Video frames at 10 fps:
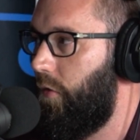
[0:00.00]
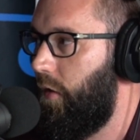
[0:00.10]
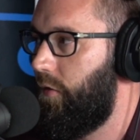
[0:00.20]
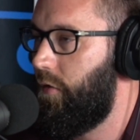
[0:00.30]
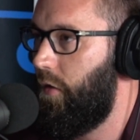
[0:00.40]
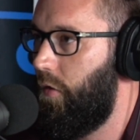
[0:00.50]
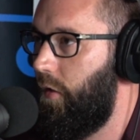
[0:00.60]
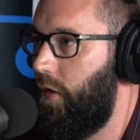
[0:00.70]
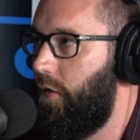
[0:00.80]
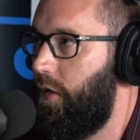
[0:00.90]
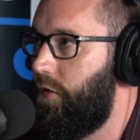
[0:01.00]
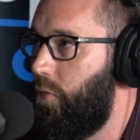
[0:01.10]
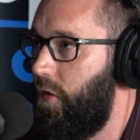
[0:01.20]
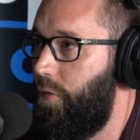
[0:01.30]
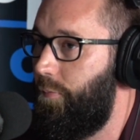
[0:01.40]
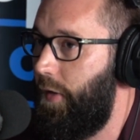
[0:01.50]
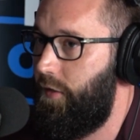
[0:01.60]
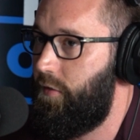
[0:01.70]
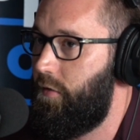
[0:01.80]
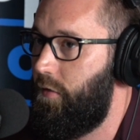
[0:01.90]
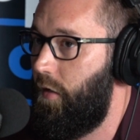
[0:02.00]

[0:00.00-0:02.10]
So it's one of the best,